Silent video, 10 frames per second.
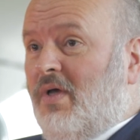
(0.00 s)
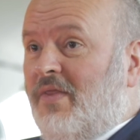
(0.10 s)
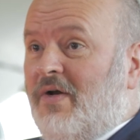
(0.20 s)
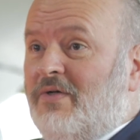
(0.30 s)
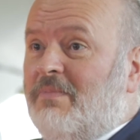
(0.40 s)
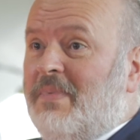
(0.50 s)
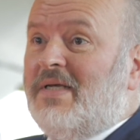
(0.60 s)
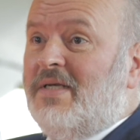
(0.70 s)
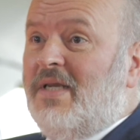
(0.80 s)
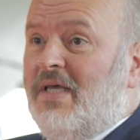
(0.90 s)
there is a
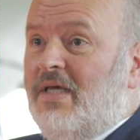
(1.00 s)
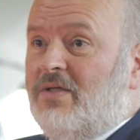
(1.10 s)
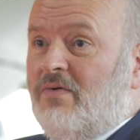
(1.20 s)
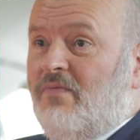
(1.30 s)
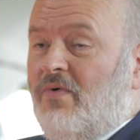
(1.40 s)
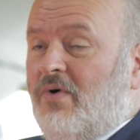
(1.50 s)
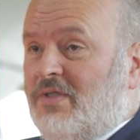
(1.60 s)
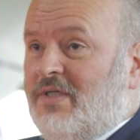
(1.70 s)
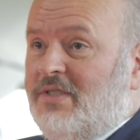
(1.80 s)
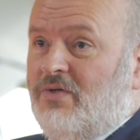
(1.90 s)
big need for
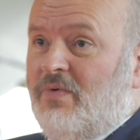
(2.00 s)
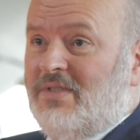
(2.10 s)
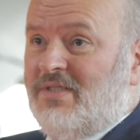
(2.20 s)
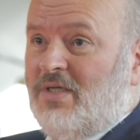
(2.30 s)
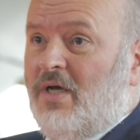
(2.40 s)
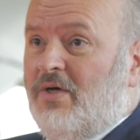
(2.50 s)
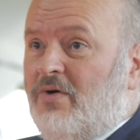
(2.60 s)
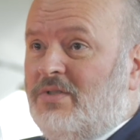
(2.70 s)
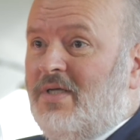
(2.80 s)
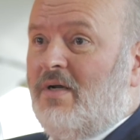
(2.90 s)
accessories
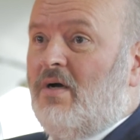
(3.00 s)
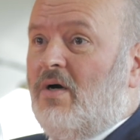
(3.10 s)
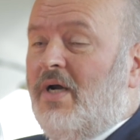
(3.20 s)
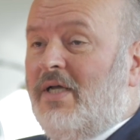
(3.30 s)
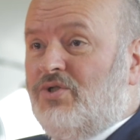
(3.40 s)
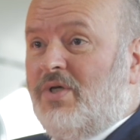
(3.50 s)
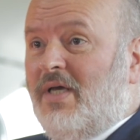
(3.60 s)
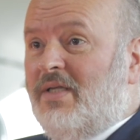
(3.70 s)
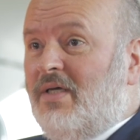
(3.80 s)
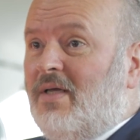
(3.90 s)
designers that are
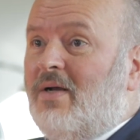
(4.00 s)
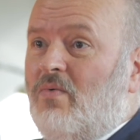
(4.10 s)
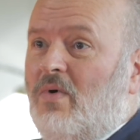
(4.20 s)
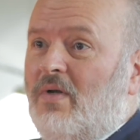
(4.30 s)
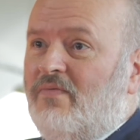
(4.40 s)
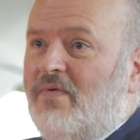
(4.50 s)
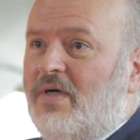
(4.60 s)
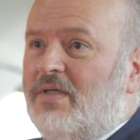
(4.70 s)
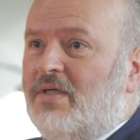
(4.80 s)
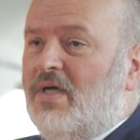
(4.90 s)
educated and
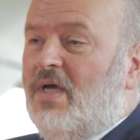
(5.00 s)
qualified.